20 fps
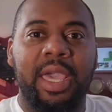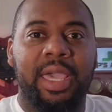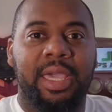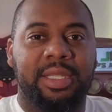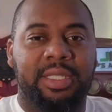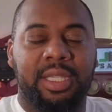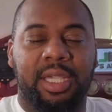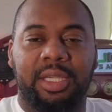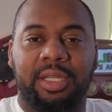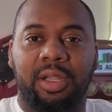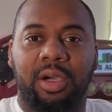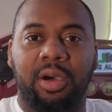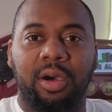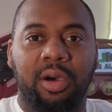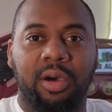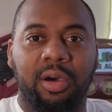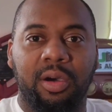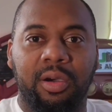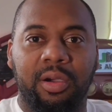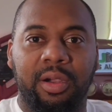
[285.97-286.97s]
It's kind of
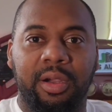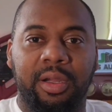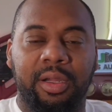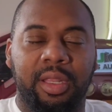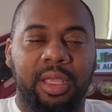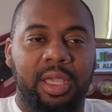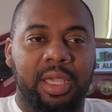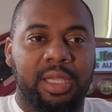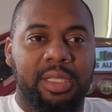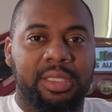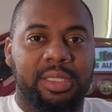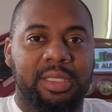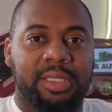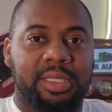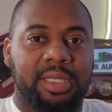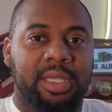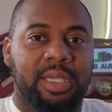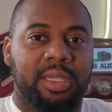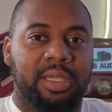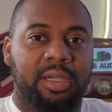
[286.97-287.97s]
hard to
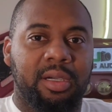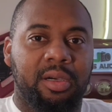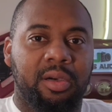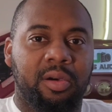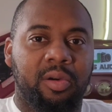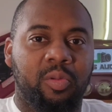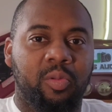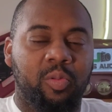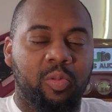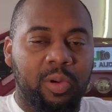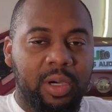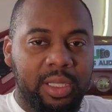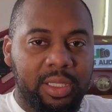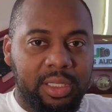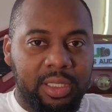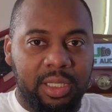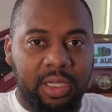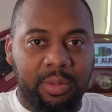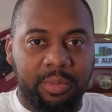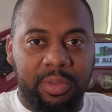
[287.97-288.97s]
tell what
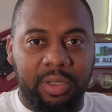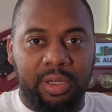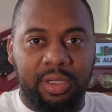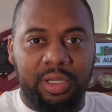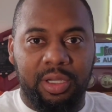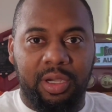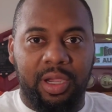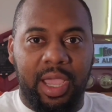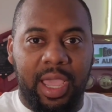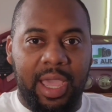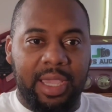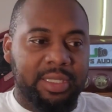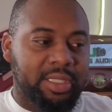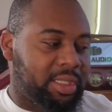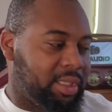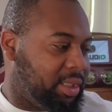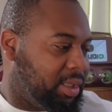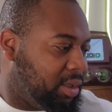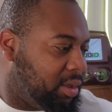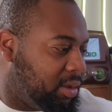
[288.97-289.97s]
number you're
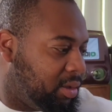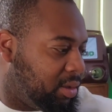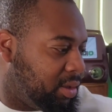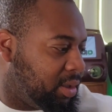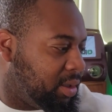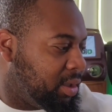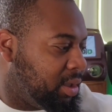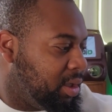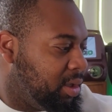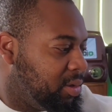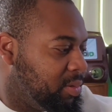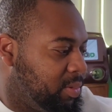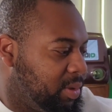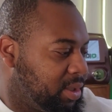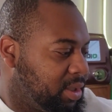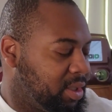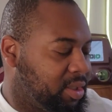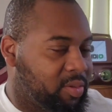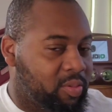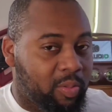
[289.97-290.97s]
actually on,
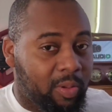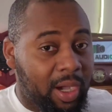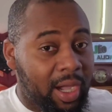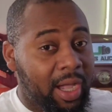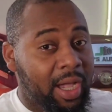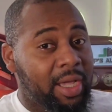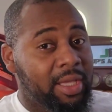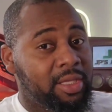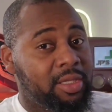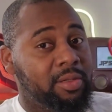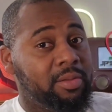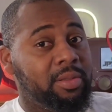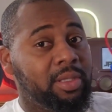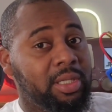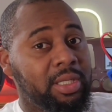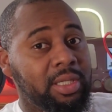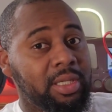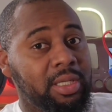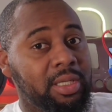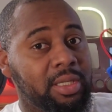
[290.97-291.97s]
which is why you
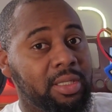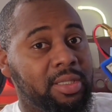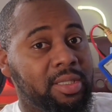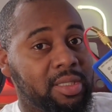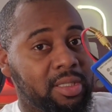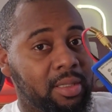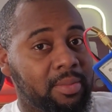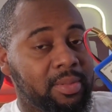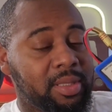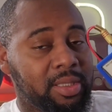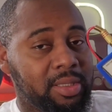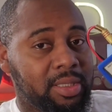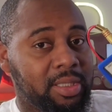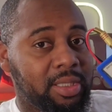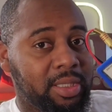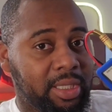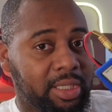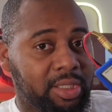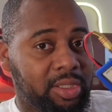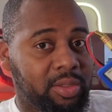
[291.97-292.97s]
need something to
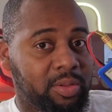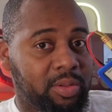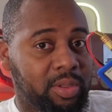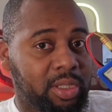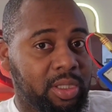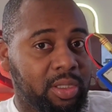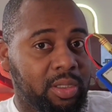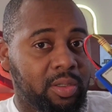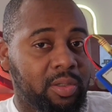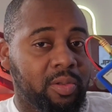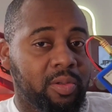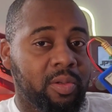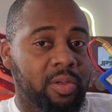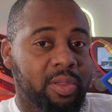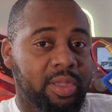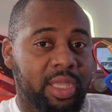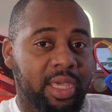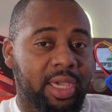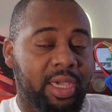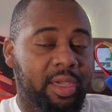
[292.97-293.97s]
let you know
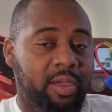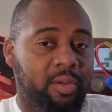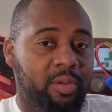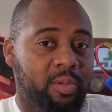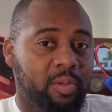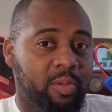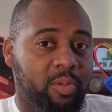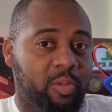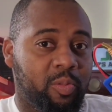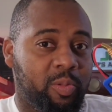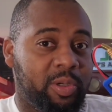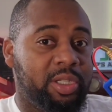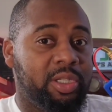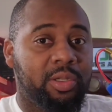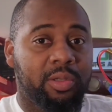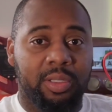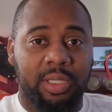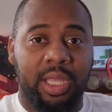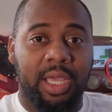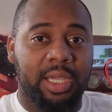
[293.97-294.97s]
that when
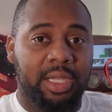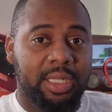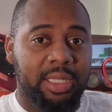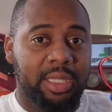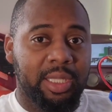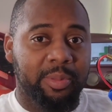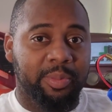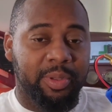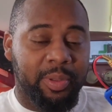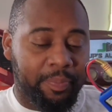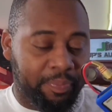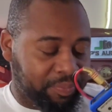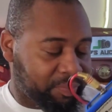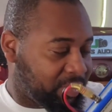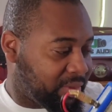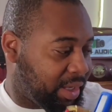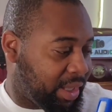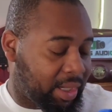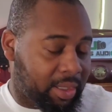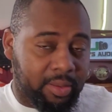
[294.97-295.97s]
you're not clipping.
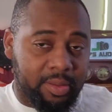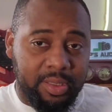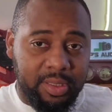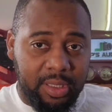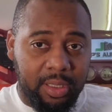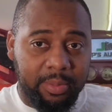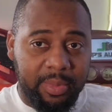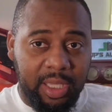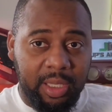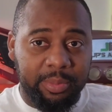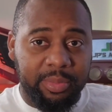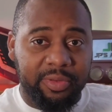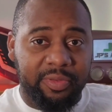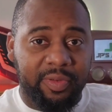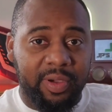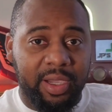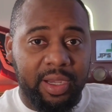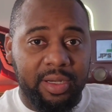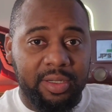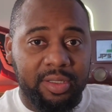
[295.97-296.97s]
Now, some
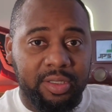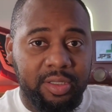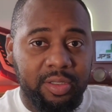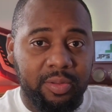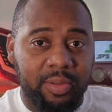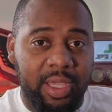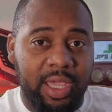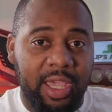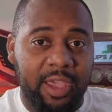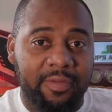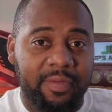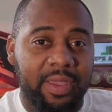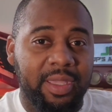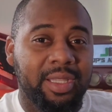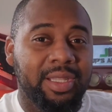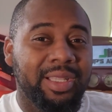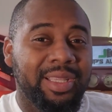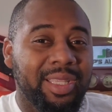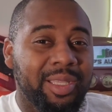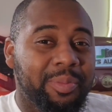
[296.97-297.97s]
amplifiers do have a
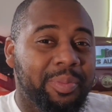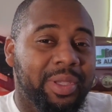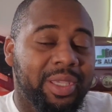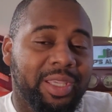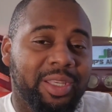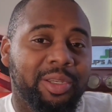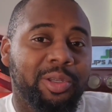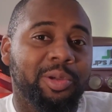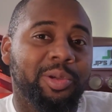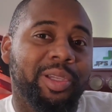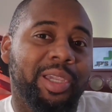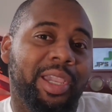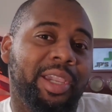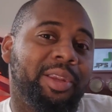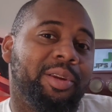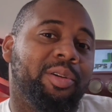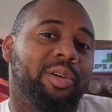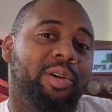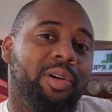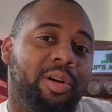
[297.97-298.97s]
clip
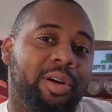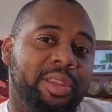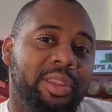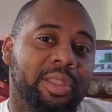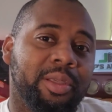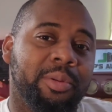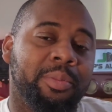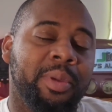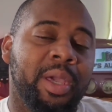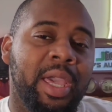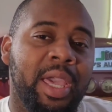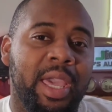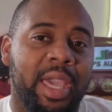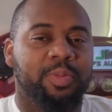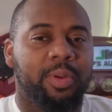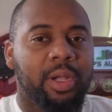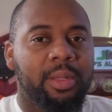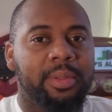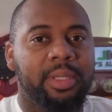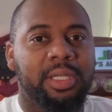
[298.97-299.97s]
indicator on them. It's
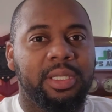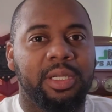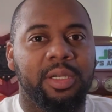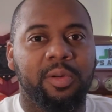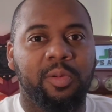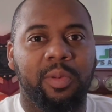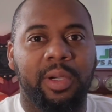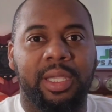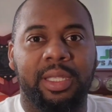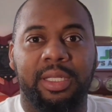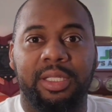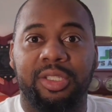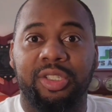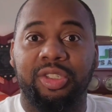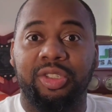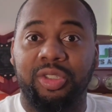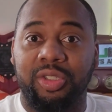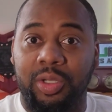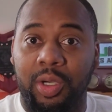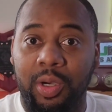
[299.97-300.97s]
probably a good way to
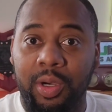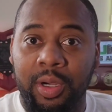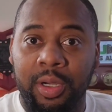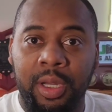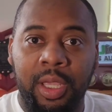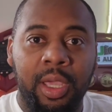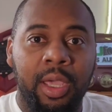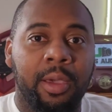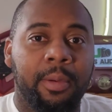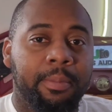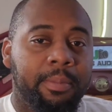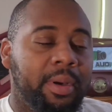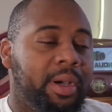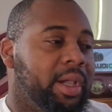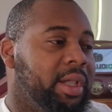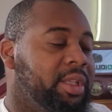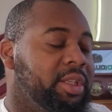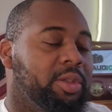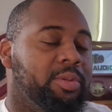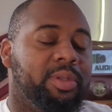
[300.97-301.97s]
start,
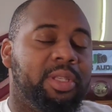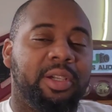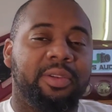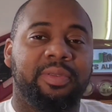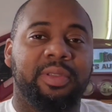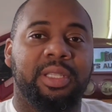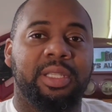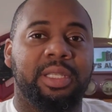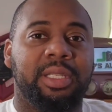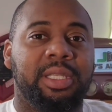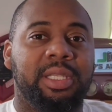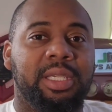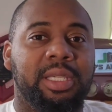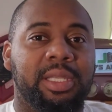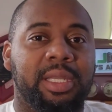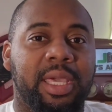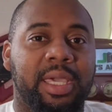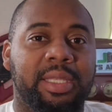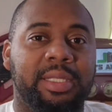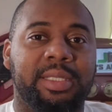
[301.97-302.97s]
but you definitely
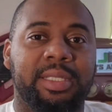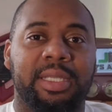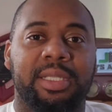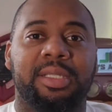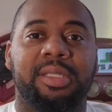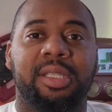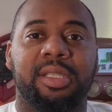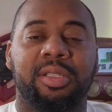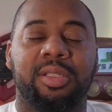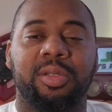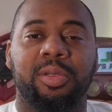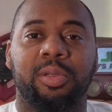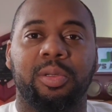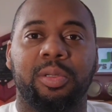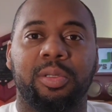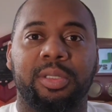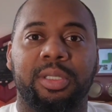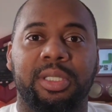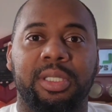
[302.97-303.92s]
need a testing tool